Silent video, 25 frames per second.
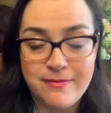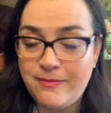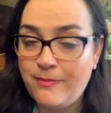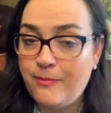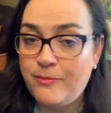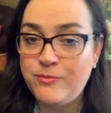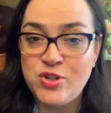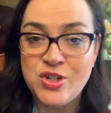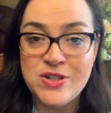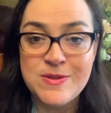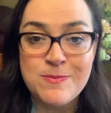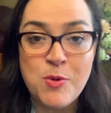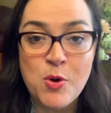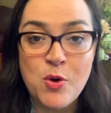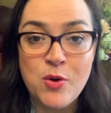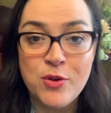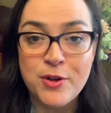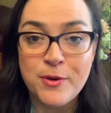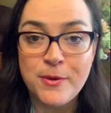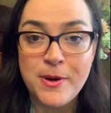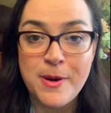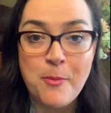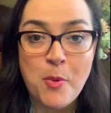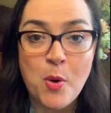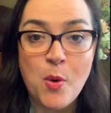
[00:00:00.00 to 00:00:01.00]
Just pull the
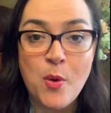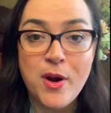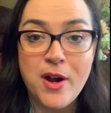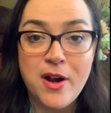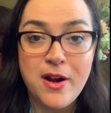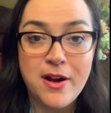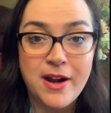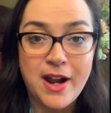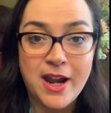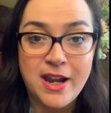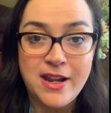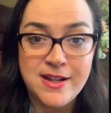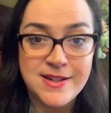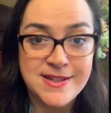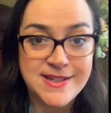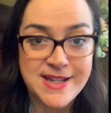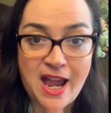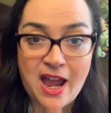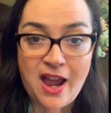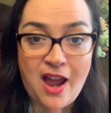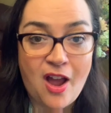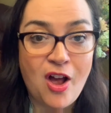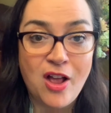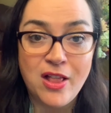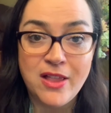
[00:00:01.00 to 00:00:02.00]
report, and
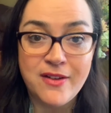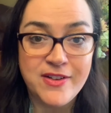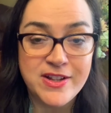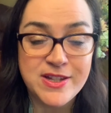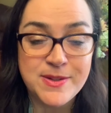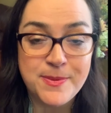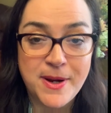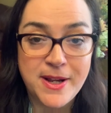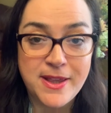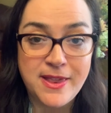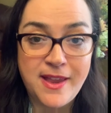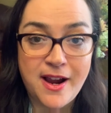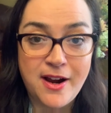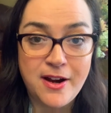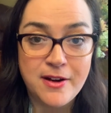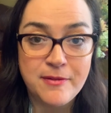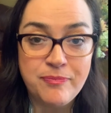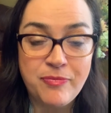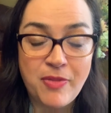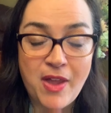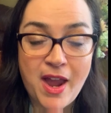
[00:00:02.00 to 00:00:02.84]
all of it's right there.